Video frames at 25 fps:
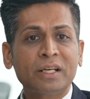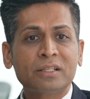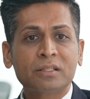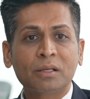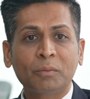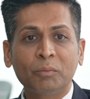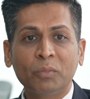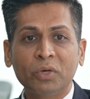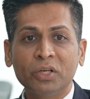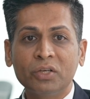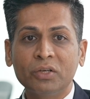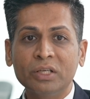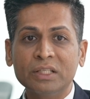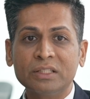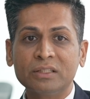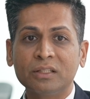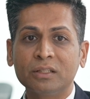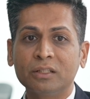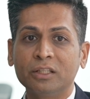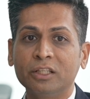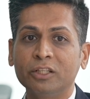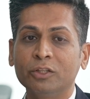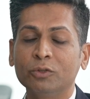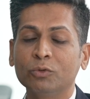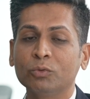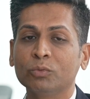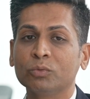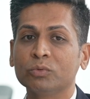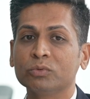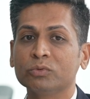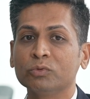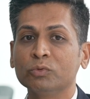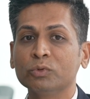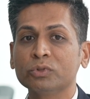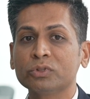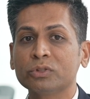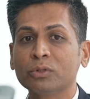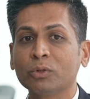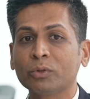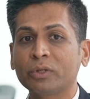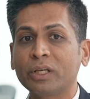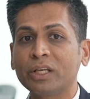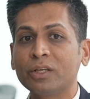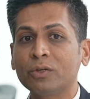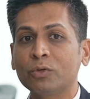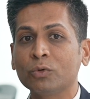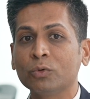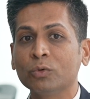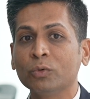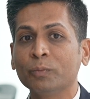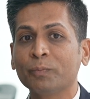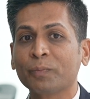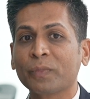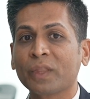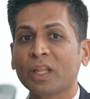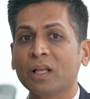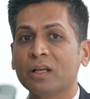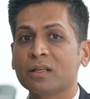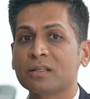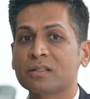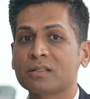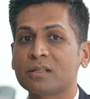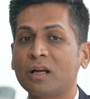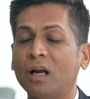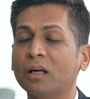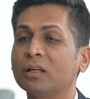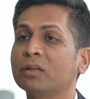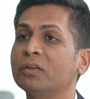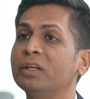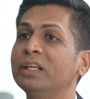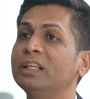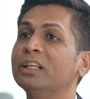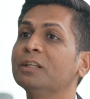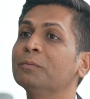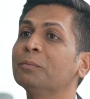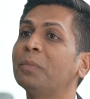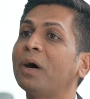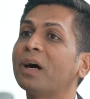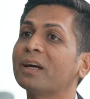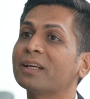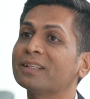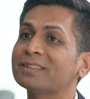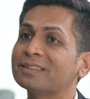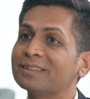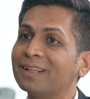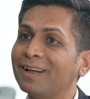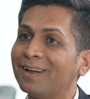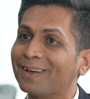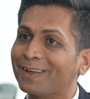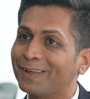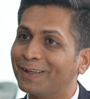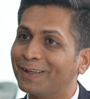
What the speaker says: somebody recently who's looking to start a REIT in Pakistan.